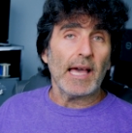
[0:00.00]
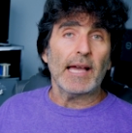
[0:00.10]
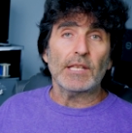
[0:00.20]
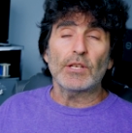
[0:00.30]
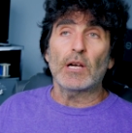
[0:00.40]

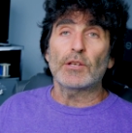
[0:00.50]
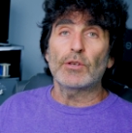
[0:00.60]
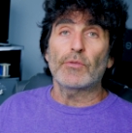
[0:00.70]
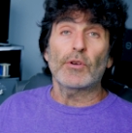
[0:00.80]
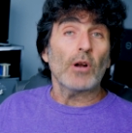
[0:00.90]
that. You know,
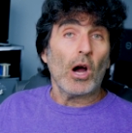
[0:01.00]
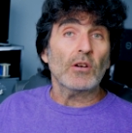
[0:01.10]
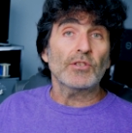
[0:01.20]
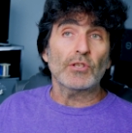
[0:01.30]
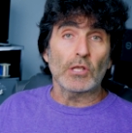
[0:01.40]
you there
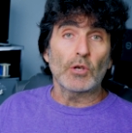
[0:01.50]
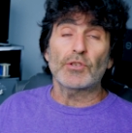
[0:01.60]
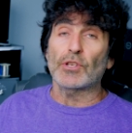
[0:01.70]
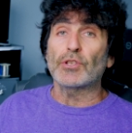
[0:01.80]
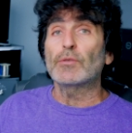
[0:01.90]
are
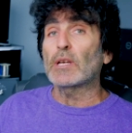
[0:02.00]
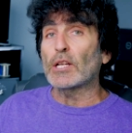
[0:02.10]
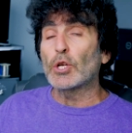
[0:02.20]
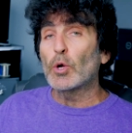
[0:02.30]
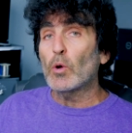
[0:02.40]
solutions. You
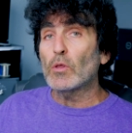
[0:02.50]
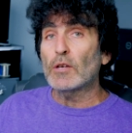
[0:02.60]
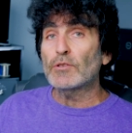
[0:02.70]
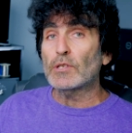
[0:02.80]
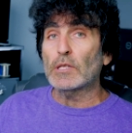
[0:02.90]
can Google
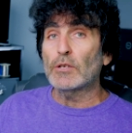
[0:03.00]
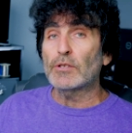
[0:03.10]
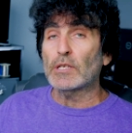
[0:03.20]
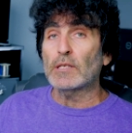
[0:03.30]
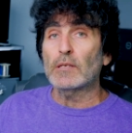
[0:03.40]
those
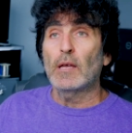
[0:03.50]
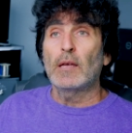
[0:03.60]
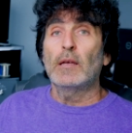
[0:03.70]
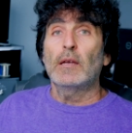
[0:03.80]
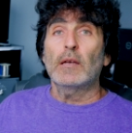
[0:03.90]
solutions
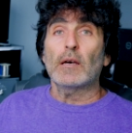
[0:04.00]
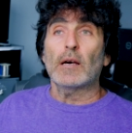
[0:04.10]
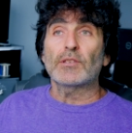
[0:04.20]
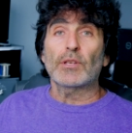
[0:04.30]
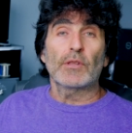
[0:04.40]

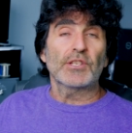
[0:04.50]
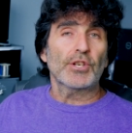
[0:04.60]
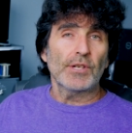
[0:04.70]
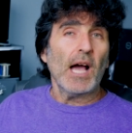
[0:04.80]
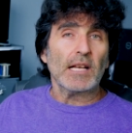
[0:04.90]
uh, so that
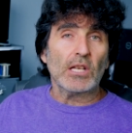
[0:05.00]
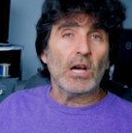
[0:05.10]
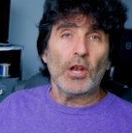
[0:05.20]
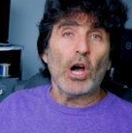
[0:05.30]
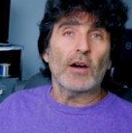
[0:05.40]
you're not
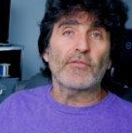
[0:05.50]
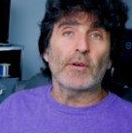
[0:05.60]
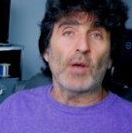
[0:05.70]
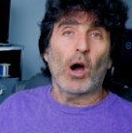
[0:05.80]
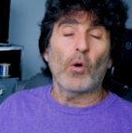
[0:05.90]
cut off
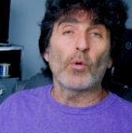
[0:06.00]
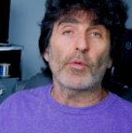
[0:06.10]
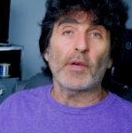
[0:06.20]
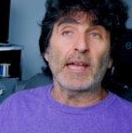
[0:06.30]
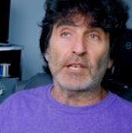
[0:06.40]
from the whole
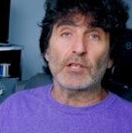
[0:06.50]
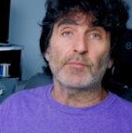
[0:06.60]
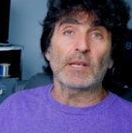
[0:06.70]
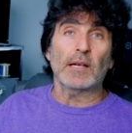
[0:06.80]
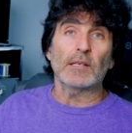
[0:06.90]
thing just
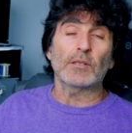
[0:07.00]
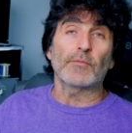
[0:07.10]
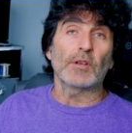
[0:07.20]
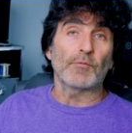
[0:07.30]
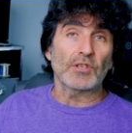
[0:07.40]
because
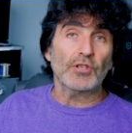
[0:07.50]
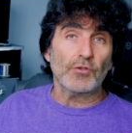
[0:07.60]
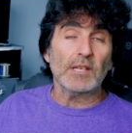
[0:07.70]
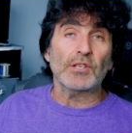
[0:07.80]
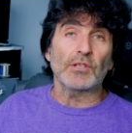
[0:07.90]
of the
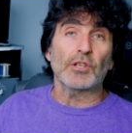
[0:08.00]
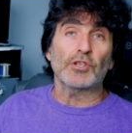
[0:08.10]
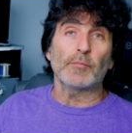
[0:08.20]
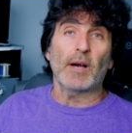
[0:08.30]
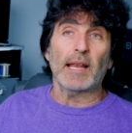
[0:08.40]
restrictions
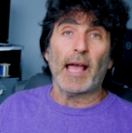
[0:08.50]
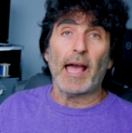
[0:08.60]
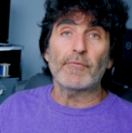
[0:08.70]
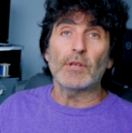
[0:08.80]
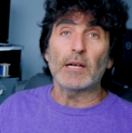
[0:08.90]
that you might
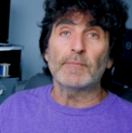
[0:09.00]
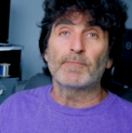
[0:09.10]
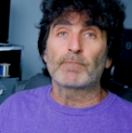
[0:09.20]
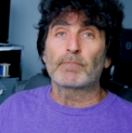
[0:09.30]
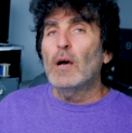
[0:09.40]
have there.
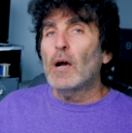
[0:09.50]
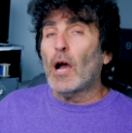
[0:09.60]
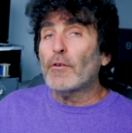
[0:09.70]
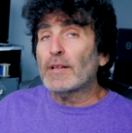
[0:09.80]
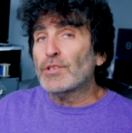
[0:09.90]

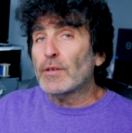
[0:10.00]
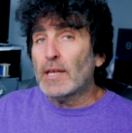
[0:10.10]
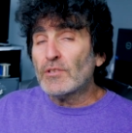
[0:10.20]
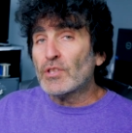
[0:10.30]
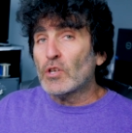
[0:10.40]
All right, so
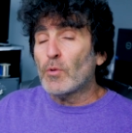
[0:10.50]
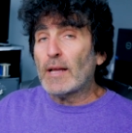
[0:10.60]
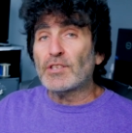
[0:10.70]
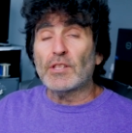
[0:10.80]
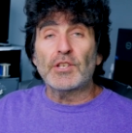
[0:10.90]
here's the
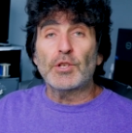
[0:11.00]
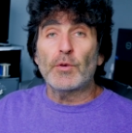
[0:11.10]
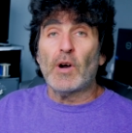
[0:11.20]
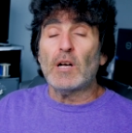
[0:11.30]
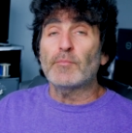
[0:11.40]
question that
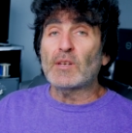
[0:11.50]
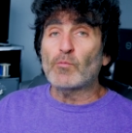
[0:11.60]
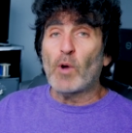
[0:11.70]
you've all been